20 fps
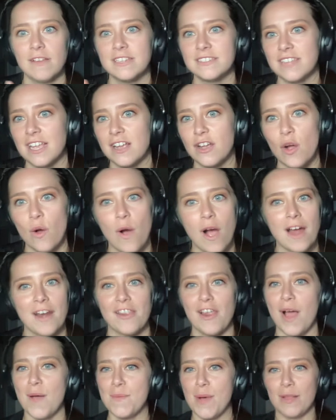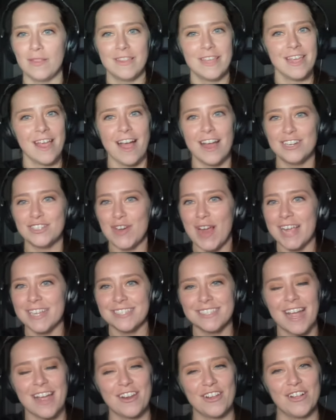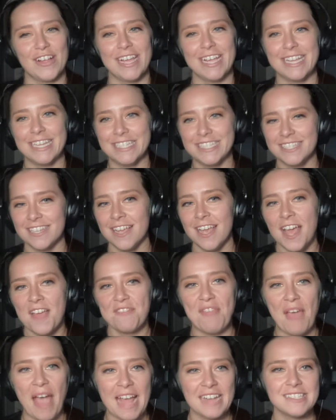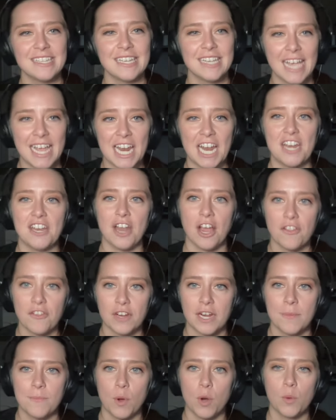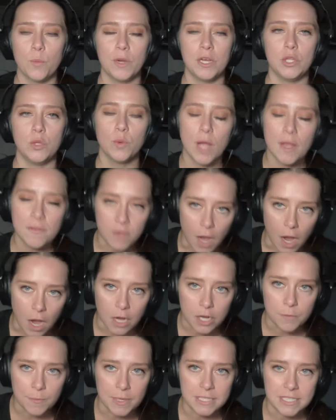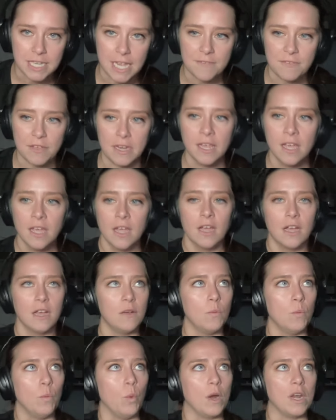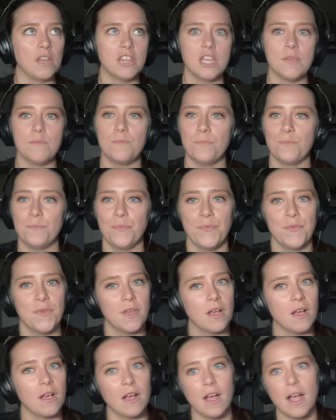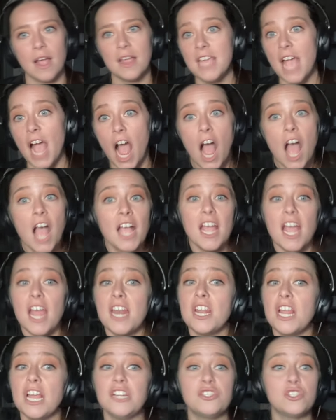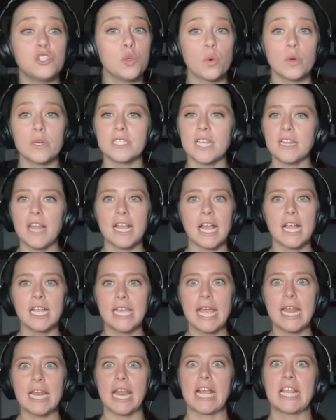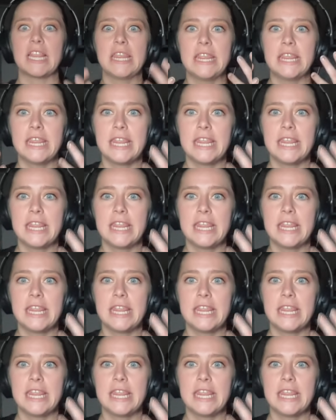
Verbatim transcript: list can go on and on, but Leon Draisaitl is that's again another component. When you have Connor McDavid, even Stuart Skinner, and Stuart, like again, like